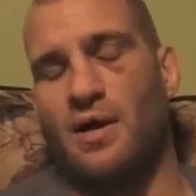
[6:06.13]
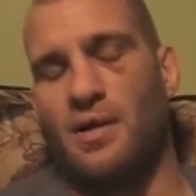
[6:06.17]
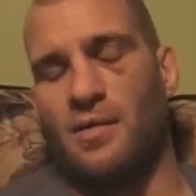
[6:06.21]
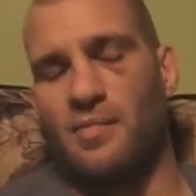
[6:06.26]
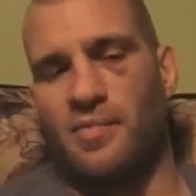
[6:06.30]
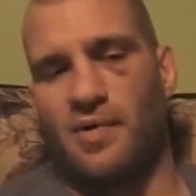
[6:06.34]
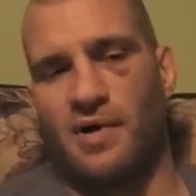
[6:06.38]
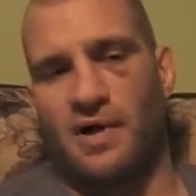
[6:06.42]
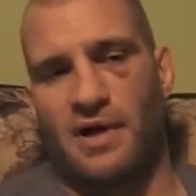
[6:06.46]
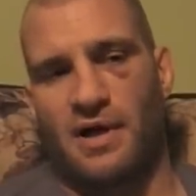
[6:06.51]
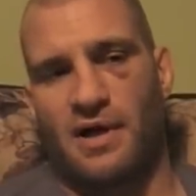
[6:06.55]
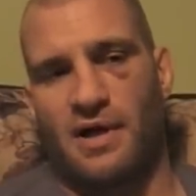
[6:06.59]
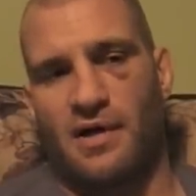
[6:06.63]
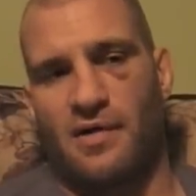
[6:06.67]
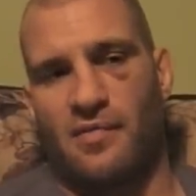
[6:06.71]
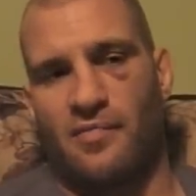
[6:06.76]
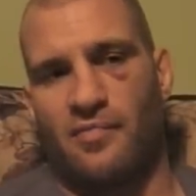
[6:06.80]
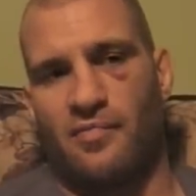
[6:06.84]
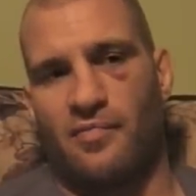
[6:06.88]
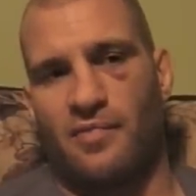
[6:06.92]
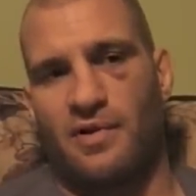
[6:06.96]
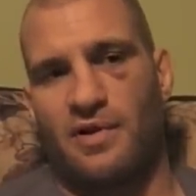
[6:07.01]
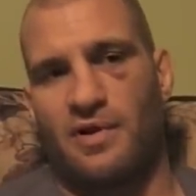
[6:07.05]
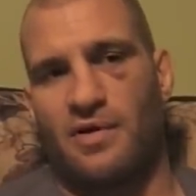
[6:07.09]
But
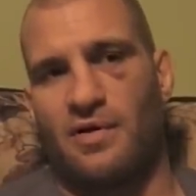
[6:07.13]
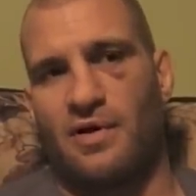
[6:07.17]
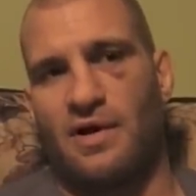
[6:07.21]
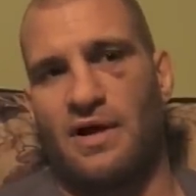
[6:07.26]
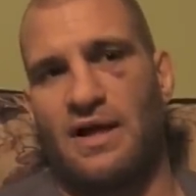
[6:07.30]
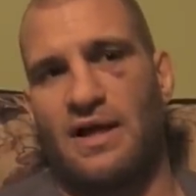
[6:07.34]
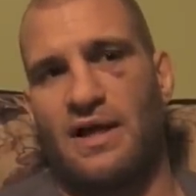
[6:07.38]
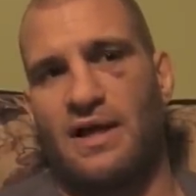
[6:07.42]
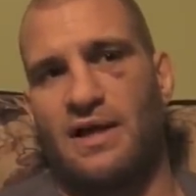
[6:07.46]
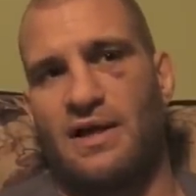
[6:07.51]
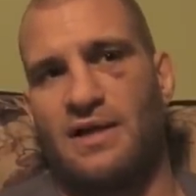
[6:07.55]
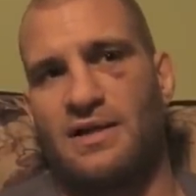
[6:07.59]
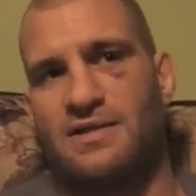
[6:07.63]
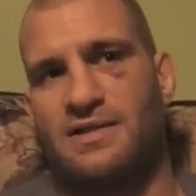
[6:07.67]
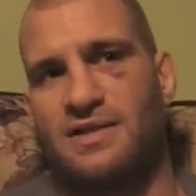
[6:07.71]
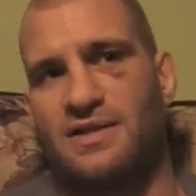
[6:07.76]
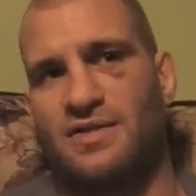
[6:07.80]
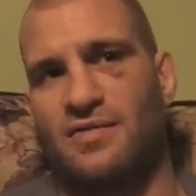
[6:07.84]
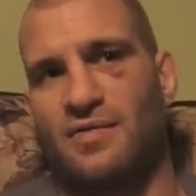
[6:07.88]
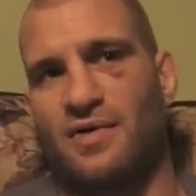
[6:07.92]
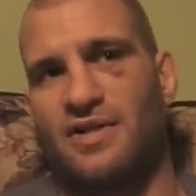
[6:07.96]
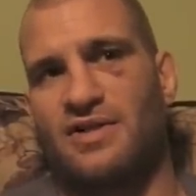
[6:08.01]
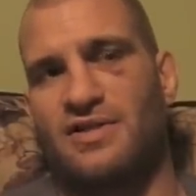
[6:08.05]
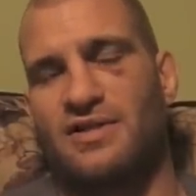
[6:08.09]
in a
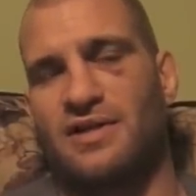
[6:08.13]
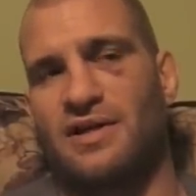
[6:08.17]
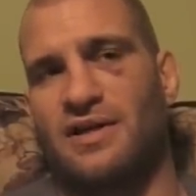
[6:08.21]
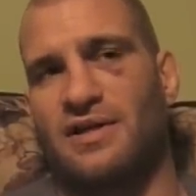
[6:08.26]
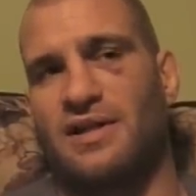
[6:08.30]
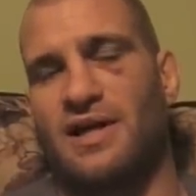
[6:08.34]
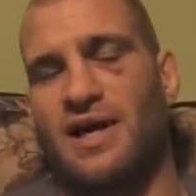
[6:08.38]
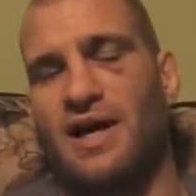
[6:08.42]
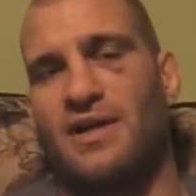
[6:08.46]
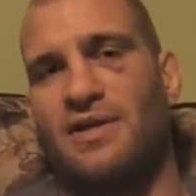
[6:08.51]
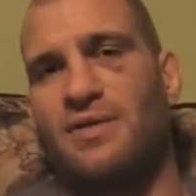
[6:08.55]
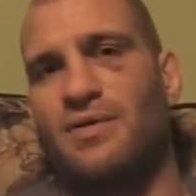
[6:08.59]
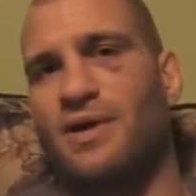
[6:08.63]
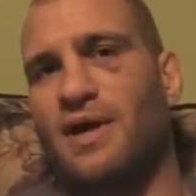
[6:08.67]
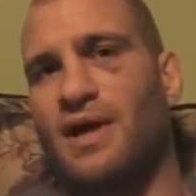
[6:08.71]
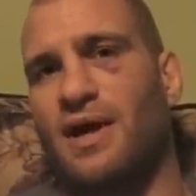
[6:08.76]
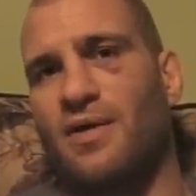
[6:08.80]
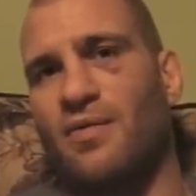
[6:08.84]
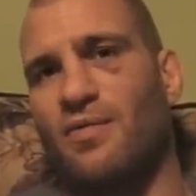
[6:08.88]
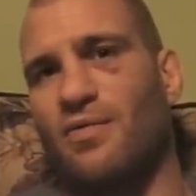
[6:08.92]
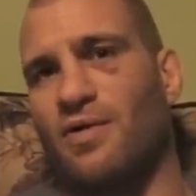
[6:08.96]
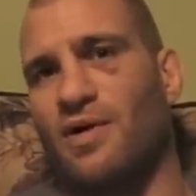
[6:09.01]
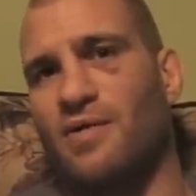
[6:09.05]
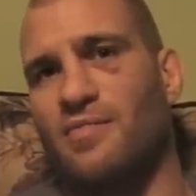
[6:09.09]
situation like that, you can't
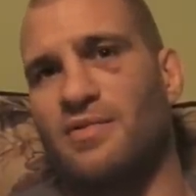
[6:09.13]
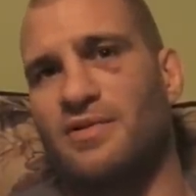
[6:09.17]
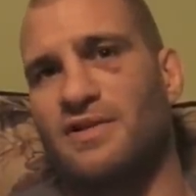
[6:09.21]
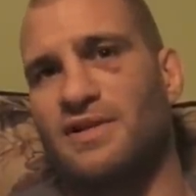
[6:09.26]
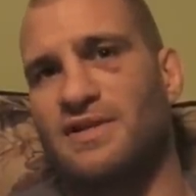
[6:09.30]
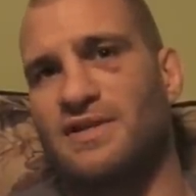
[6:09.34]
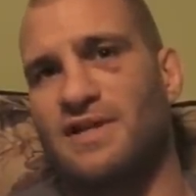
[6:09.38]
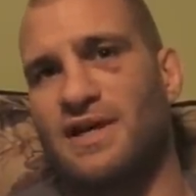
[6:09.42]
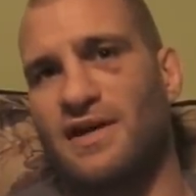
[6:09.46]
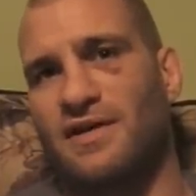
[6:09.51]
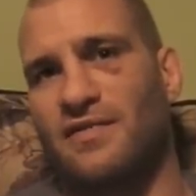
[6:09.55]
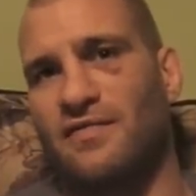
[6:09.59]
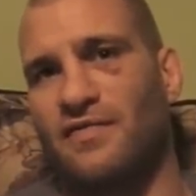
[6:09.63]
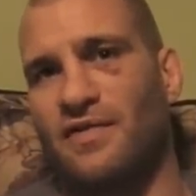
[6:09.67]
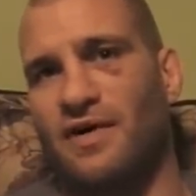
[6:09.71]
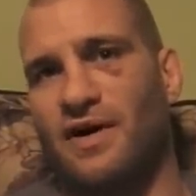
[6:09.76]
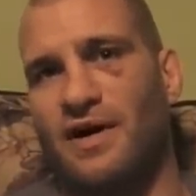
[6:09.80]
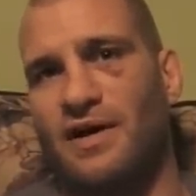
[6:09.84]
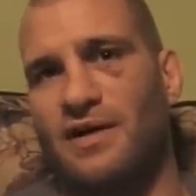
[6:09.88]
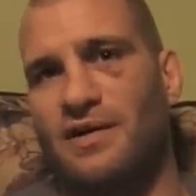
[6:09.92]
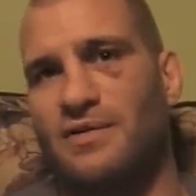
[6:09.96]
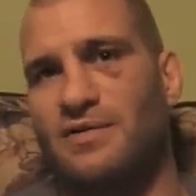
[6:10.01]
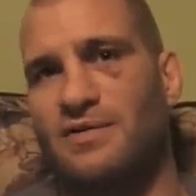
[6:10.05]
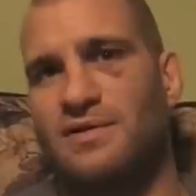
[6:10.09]
worry about the second
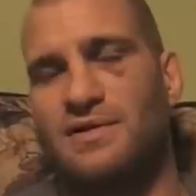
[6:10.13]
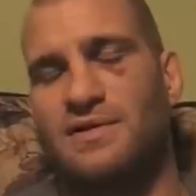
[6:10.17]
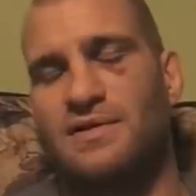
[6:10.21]
fight. You